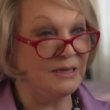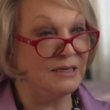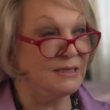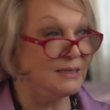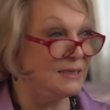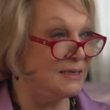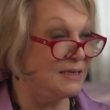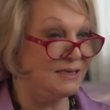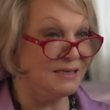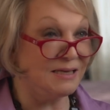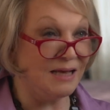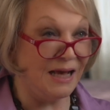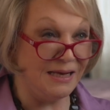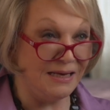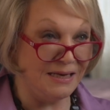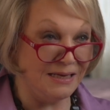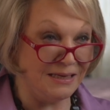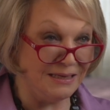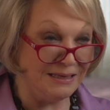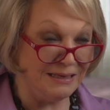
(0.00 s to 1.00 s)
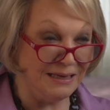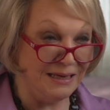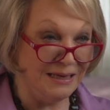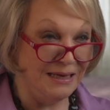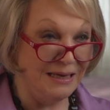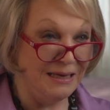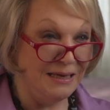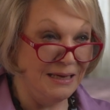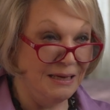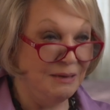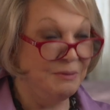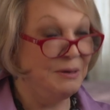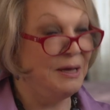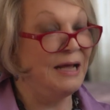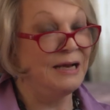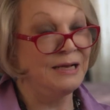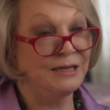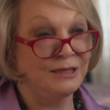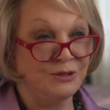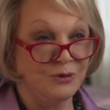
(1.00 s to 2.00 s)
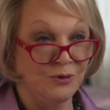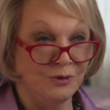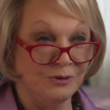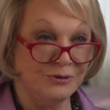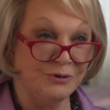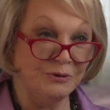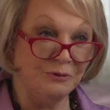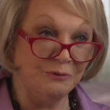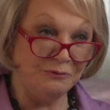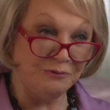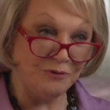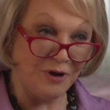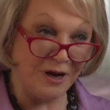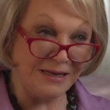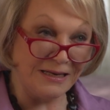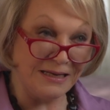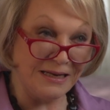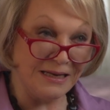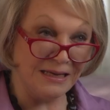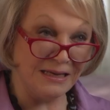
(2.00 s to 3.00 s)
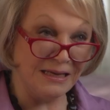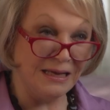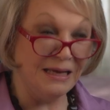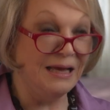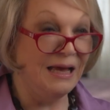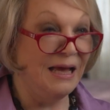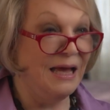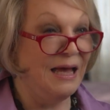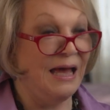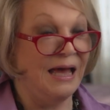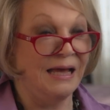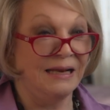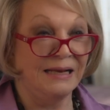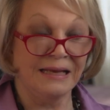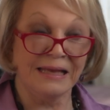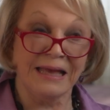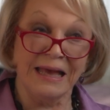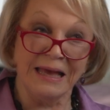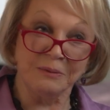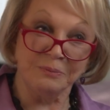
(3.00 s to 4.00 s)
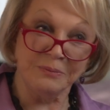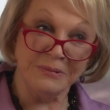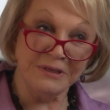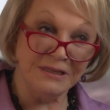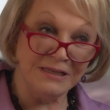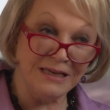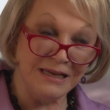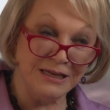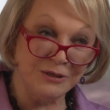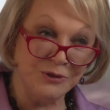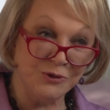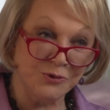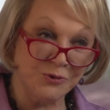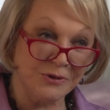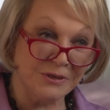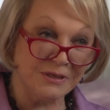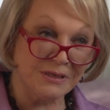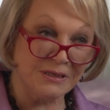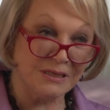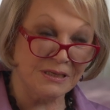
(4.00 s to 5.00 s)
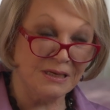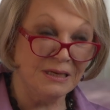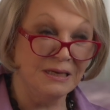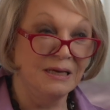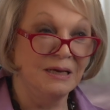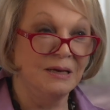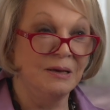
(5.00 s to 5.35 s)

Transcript: It's exciting and it's also frightening and it can be dangerous,